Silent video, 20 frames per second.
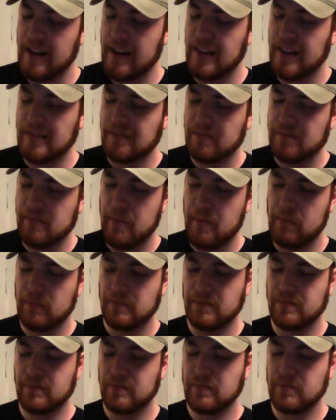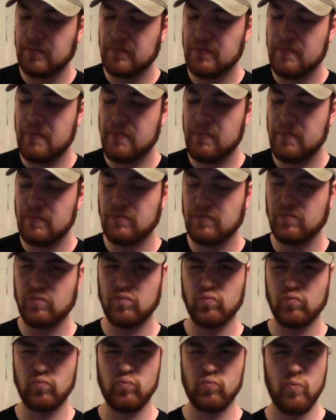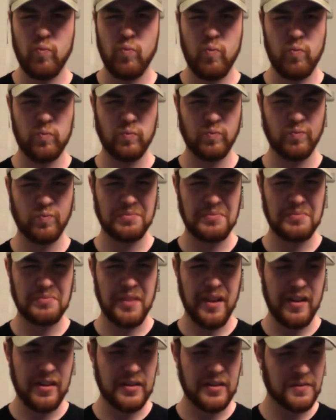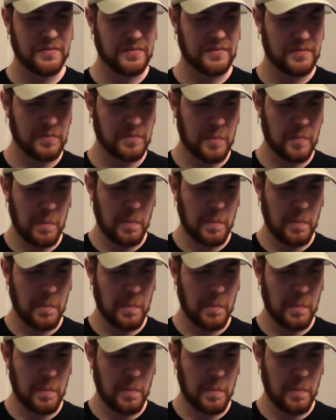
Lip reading: (silence)